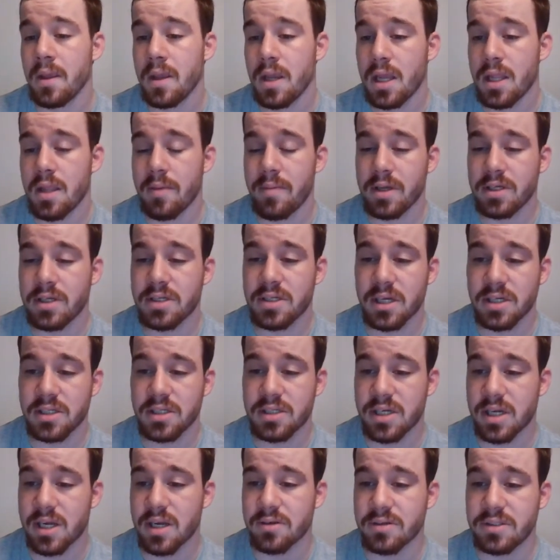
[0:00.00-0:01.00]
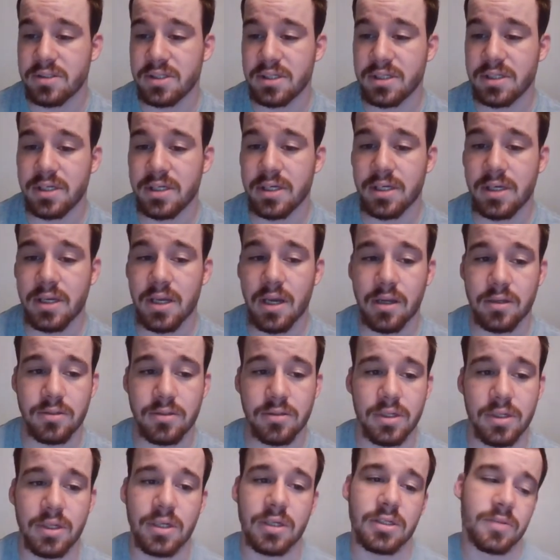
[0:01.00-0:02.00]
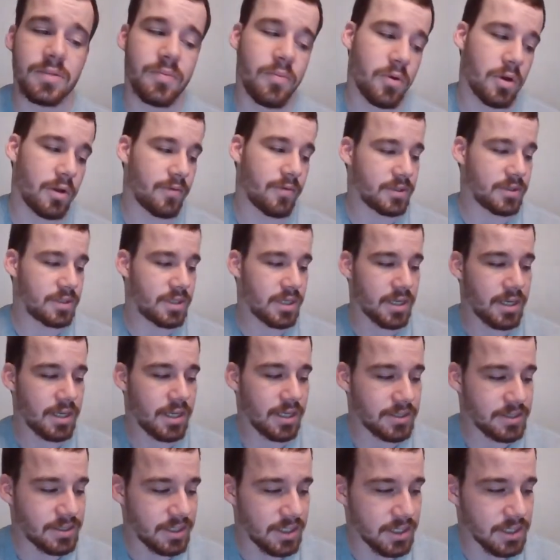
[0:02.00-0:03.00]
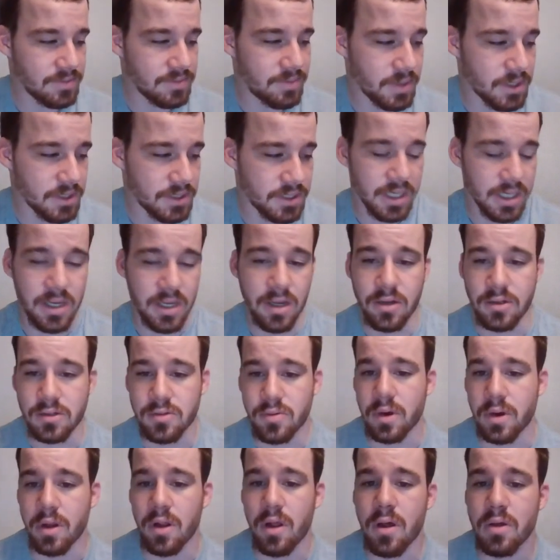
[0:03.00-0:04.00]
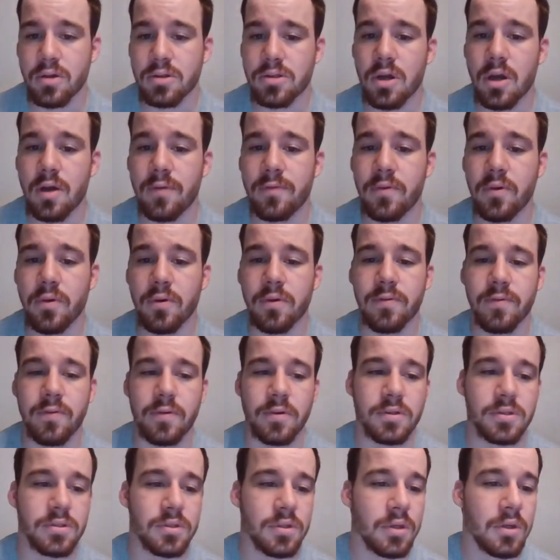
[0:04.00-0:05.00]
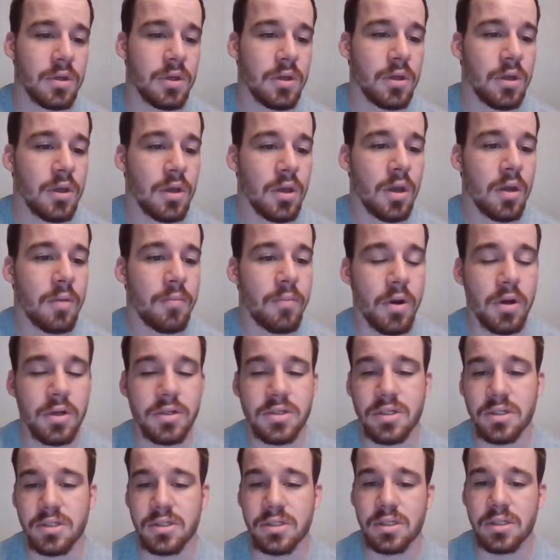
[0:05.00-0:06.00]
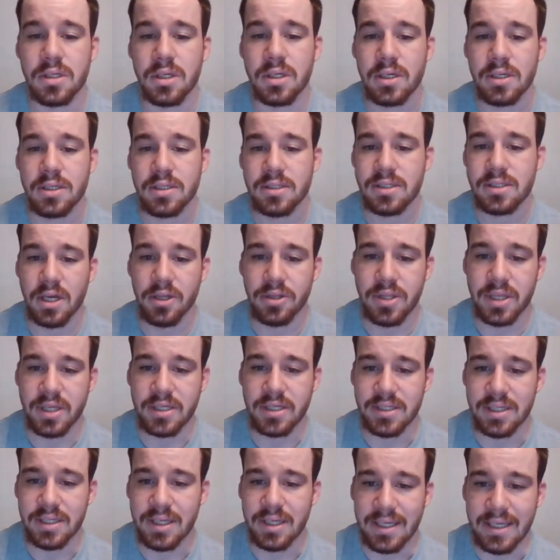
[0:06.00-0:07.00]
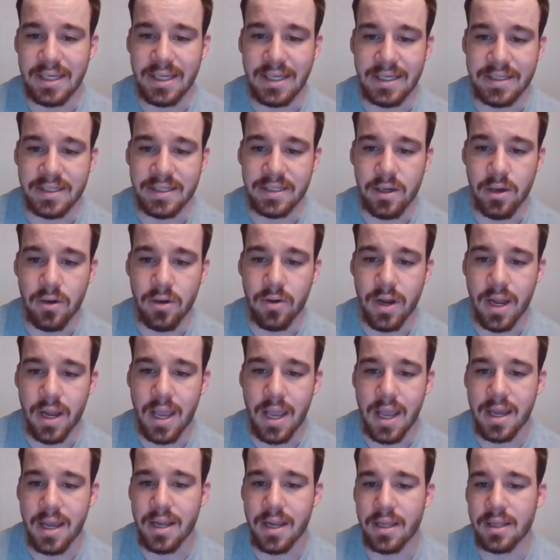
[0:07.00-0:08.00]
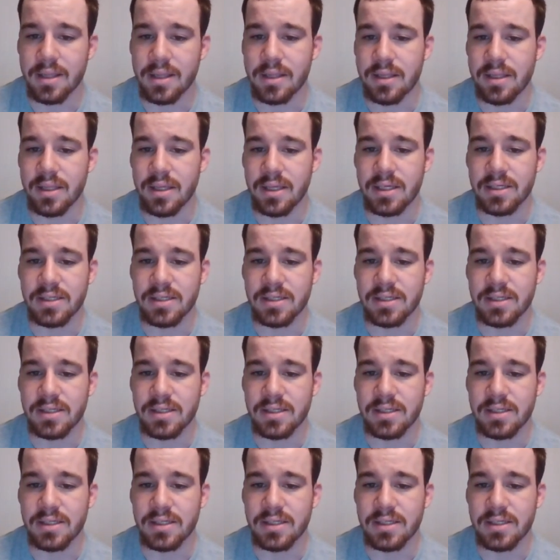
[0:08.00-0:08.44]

And then make sure you guys check out SeatGeek, concert tickets, sporting event ticket needs, ESPN checkout, $20 off your first purchase. Celtics, Heat going at it. The